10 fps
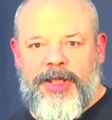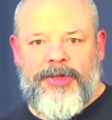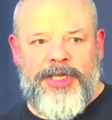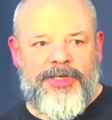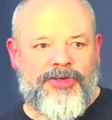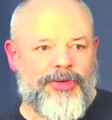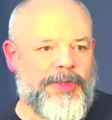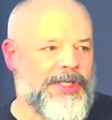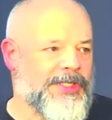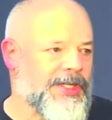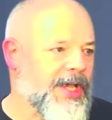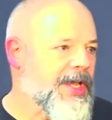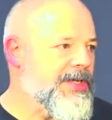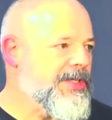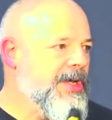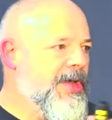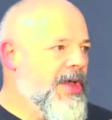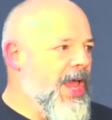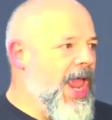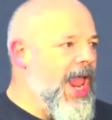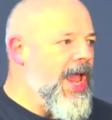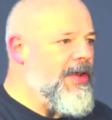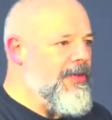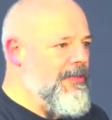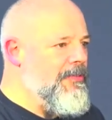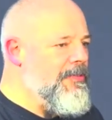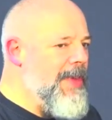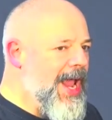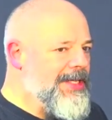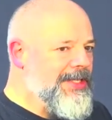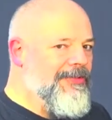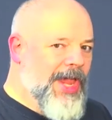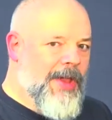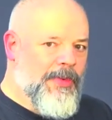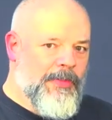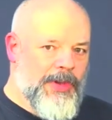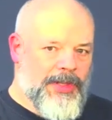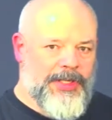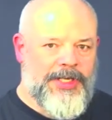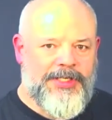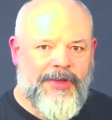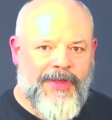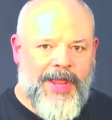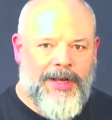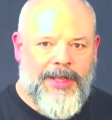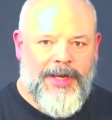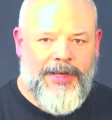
instrument science, and massive capabilities of analytic